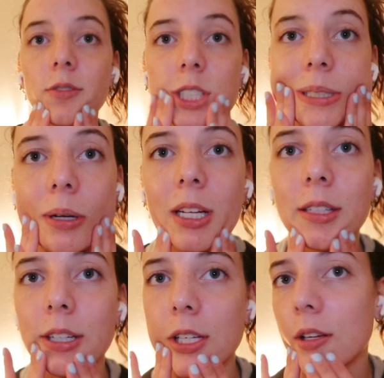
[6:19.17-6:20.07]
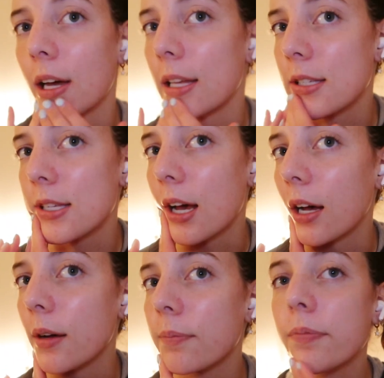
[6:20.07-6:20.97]
Just wanted to tell you guys,
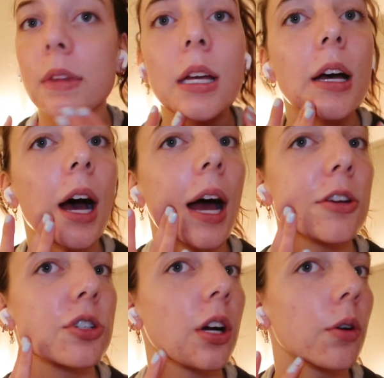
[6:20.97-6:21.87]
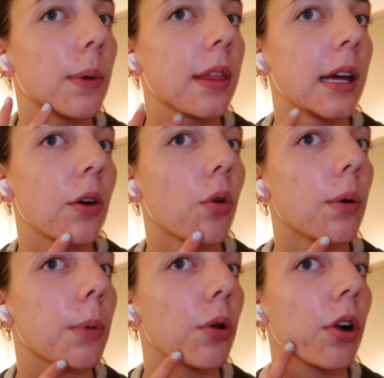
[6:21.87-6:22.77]
um, I struggle with like
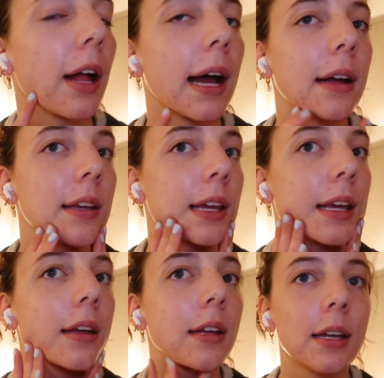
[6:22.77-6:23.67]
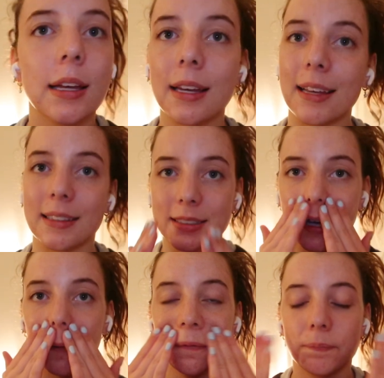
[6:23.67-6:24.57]
hormonal acne and
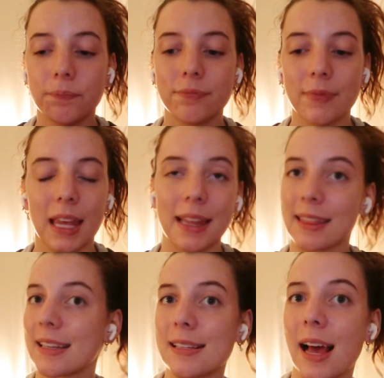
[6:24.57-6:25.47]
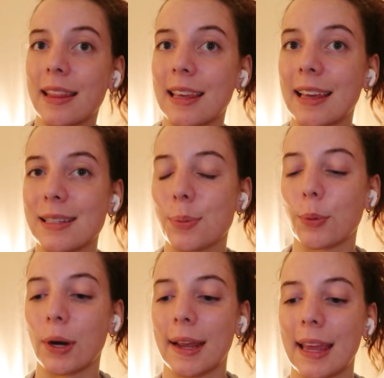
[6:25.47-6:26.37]
so this I think has
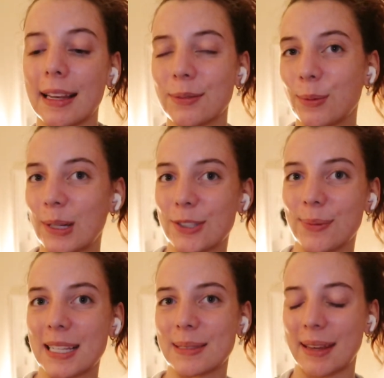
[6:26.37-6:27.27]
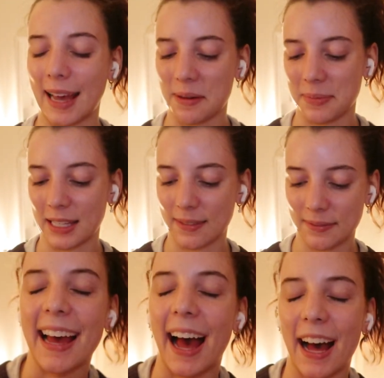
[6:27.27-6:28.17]
been working, which makes me happy.
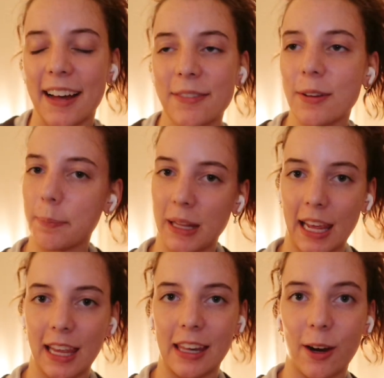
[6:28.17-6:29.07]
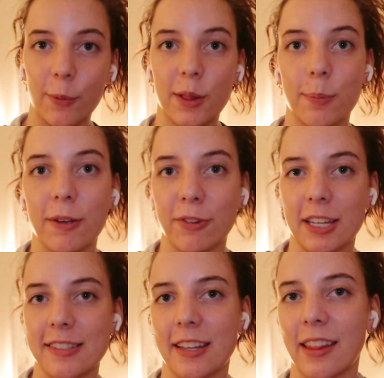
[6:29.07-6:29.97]
I have been hanging out with my
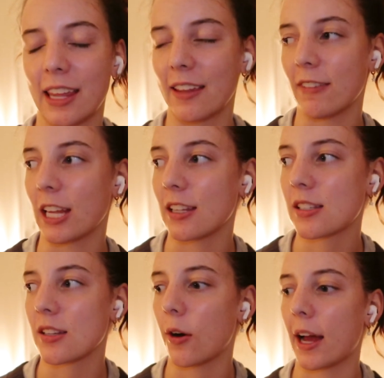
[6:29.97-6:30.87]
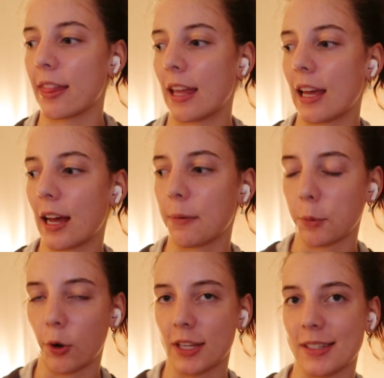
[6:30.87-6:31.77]
friends in the evening, so I think I'm
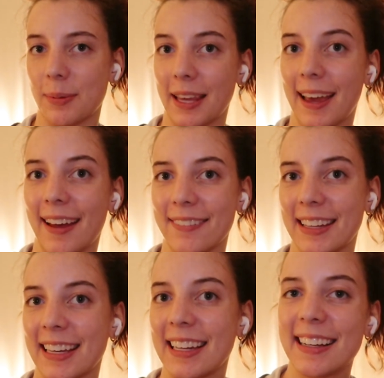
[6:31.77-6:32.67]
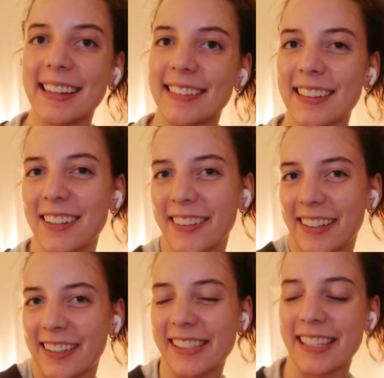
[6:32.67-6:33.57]
going to be having a little
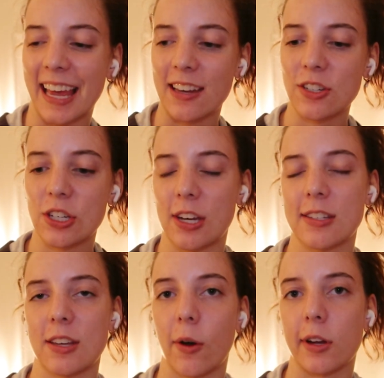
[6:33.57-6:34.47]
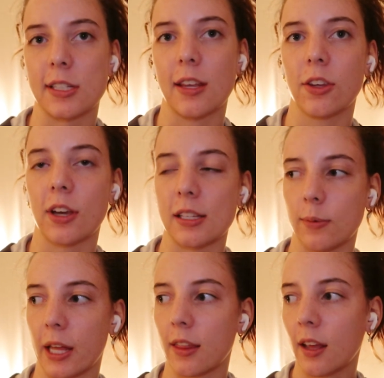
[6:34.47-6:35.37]
girl sesh, so I'll take you guys
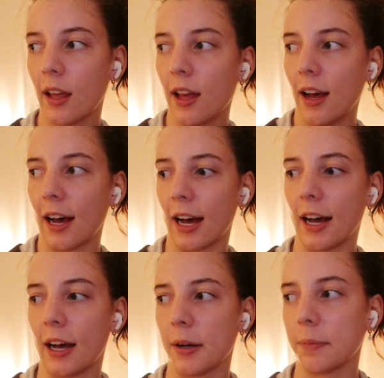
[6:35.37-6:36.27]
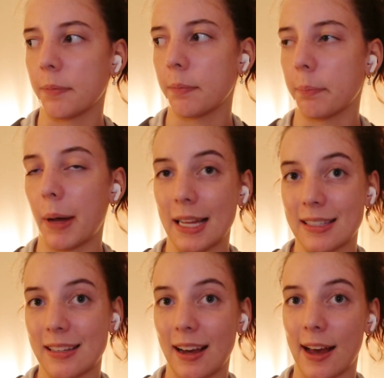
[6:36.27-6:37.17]
with. Um,
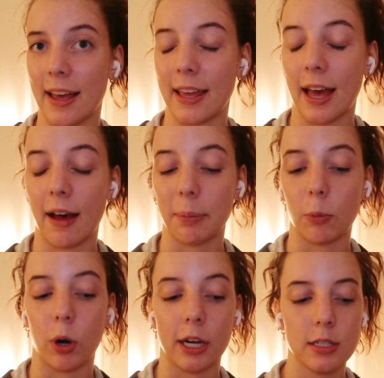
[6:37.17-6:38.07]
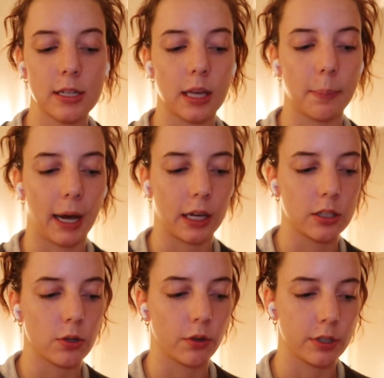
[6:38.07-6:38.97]
but I have been wanting to get back
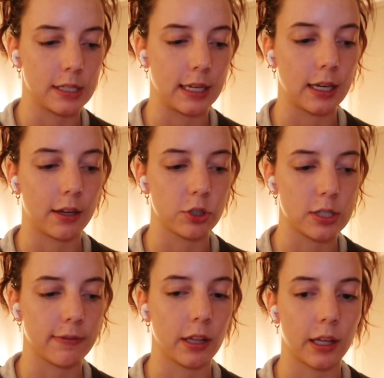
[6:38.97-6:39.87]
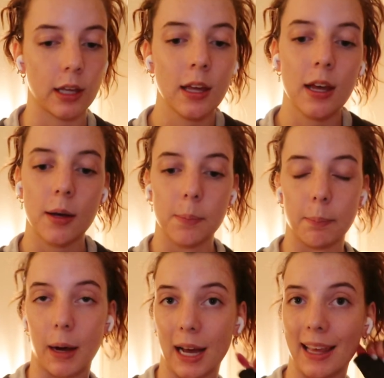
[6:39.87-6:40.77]
into a routine. I just feel like
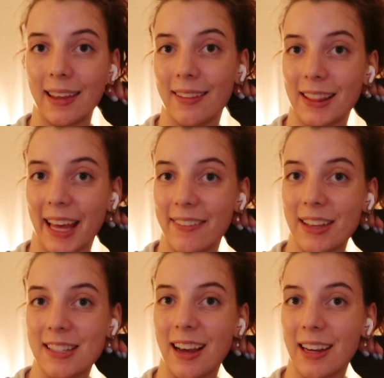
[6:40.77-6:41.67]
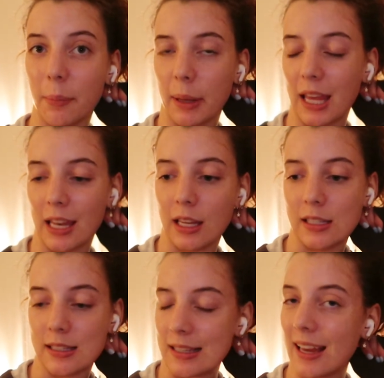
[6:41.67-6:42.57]
my life has kind of been
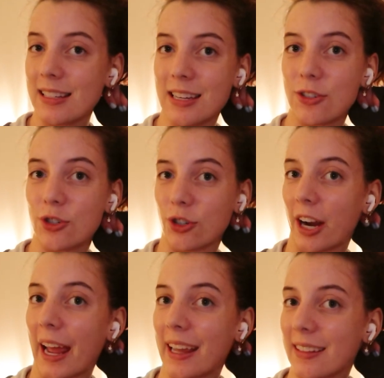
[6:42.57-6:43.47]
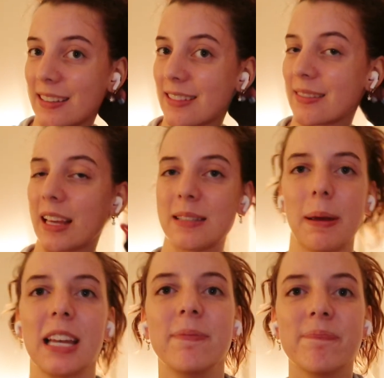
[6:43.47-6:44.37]
set astray. It's it's
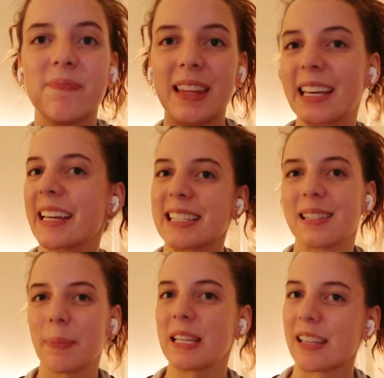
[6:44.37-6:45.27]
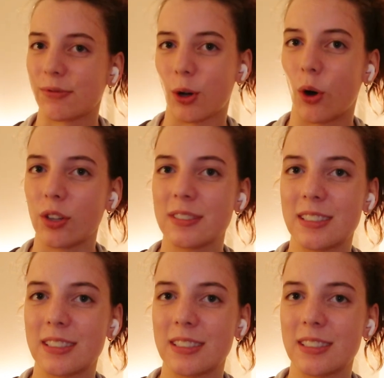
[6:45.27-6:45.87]
been it's been difficult.